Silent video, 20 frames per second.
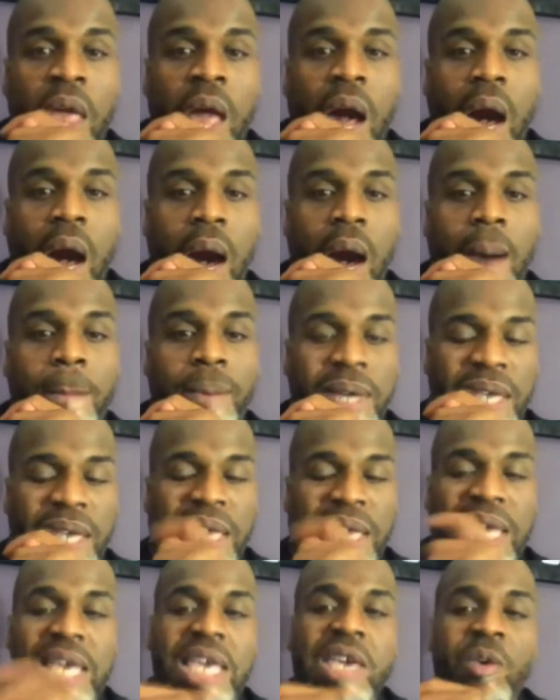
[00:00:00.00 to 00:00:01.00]
But
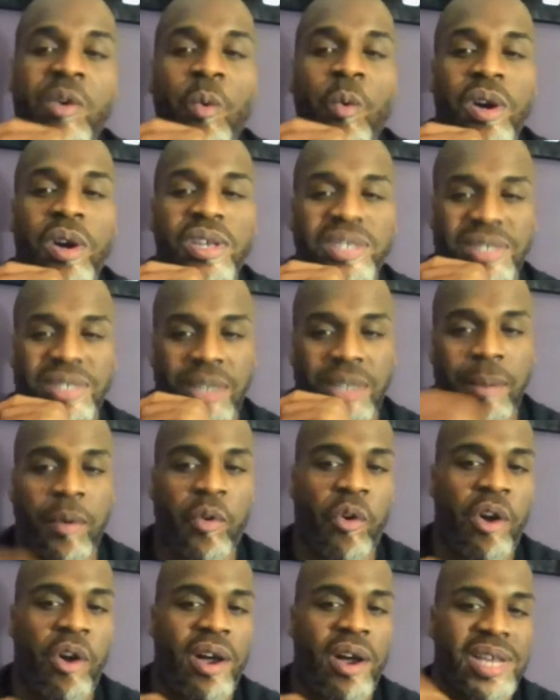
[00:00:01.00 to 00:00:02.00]
he was double
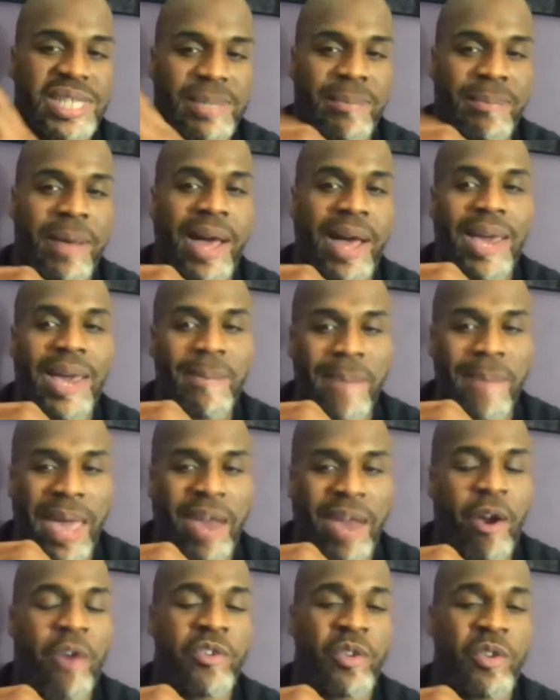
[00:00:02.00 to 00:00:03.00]
crossed by
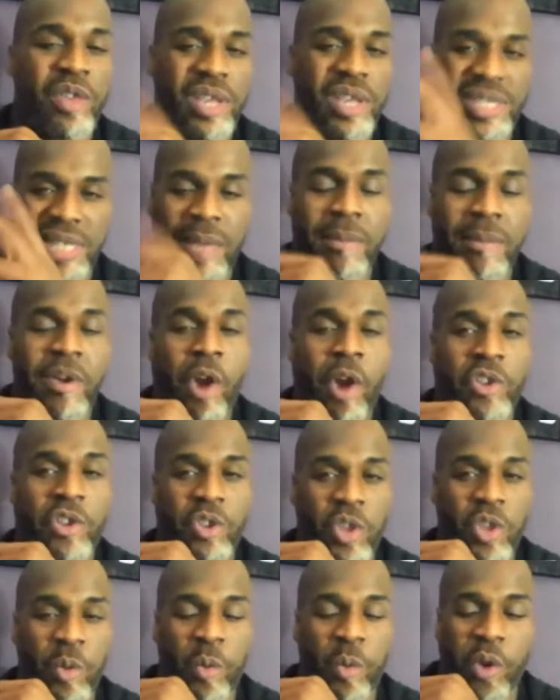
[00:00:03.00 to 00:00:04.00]
Matt Cardona because him and
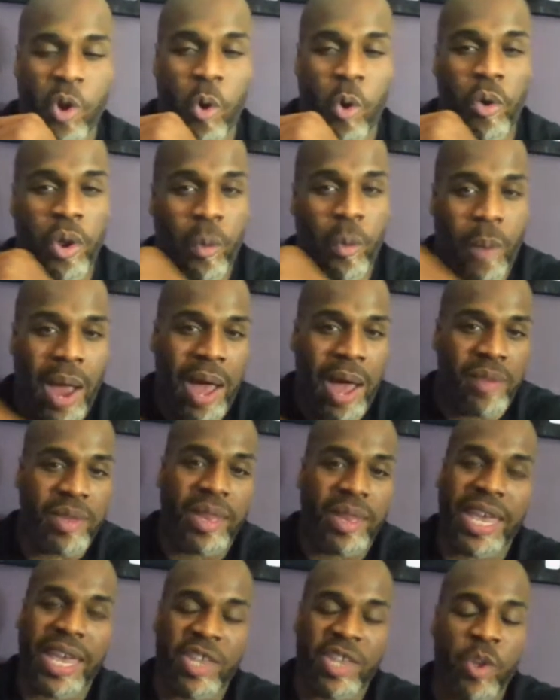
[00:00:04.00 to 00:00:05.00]
Cardona were going around and